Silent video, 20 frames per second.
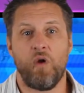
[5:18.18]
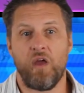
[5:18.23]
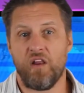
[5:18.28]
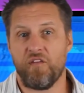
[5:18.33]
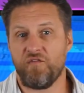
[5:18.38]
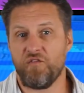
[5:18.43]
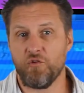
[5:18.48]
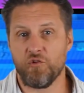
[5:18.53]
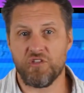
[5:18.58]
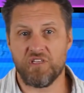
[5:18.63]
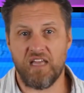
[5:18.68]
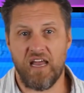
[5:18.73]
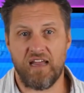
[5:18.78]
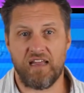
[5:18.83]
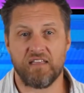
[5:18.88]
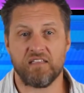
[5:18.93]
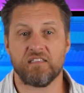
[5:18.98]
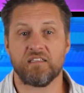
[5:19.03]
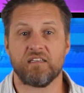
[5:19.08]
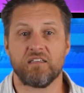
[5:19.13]
wait a few
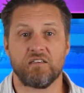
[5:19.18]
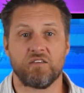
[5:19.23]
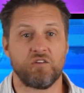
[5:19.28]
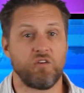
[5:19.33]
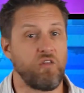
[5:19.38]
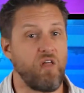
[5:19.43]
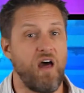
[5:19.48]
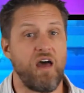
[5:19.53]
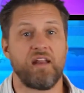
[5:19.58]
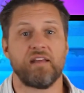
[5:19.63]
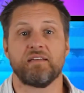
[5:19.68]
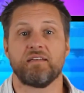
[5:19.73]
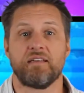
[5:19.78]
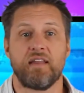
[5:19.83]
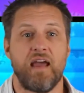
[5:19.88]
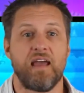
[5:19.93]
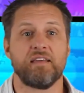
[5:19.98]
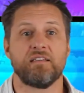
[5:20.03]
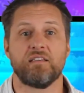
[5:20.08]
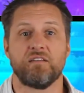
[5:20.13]
seconds because Solana is
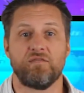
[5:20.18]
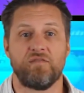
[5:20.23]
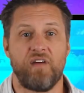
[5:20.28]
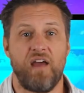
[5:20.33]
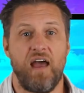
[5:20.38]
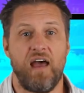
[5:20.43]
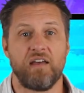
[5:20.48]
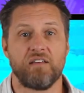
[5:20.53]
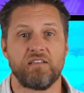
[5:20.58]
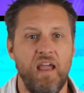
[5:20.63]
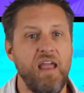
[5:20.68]
nice and fast,